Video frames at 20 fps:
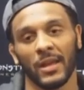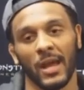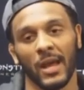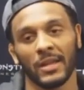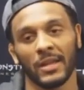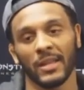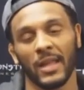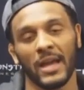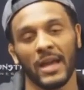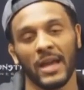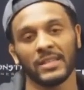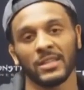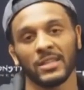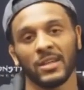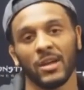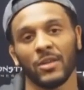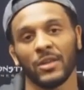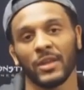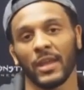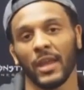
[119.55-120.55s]
kind of the icing
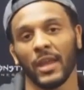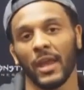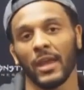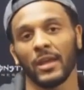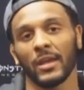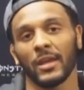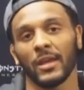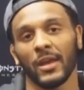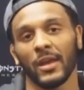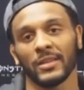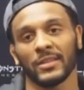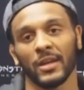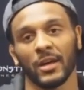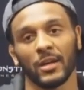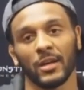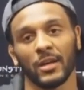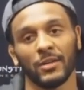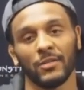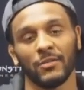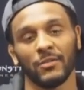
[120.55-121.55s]
on the cake at the
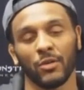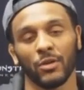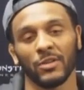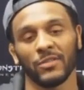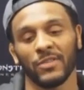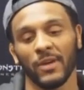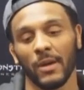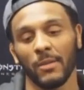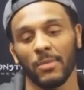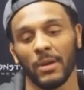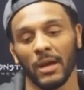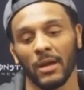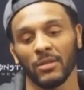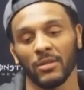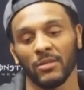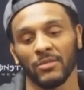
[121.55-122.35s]
145-pound